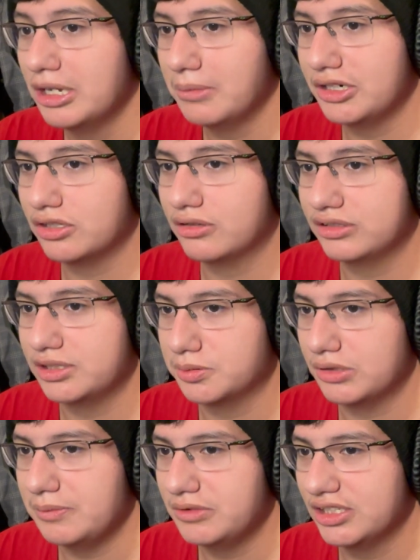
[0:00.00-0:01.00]
Make sure you go
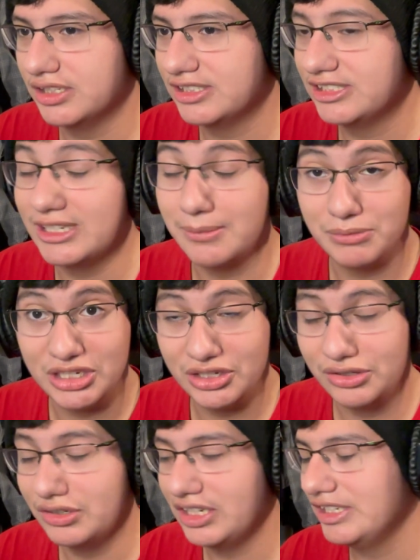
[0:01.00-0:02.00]
subscribe to
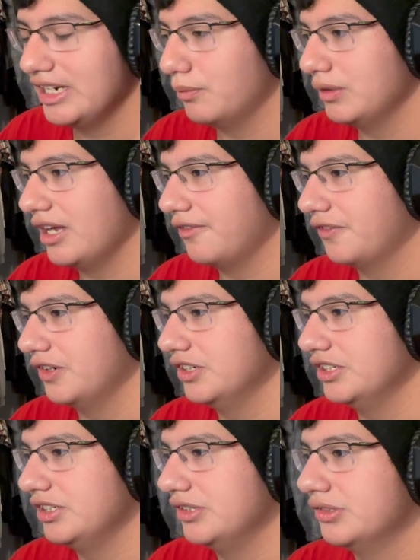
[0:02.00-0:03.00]
Samil. And yeah, without further
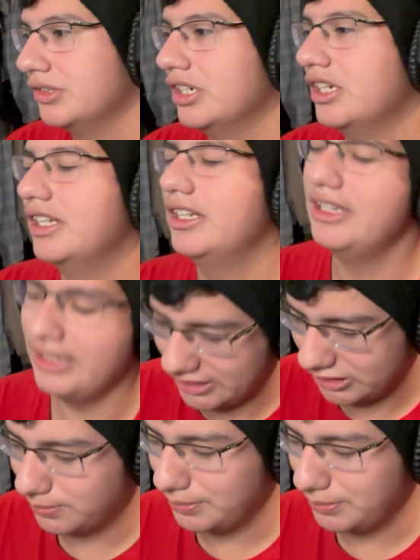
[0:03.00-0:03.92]
ado, let's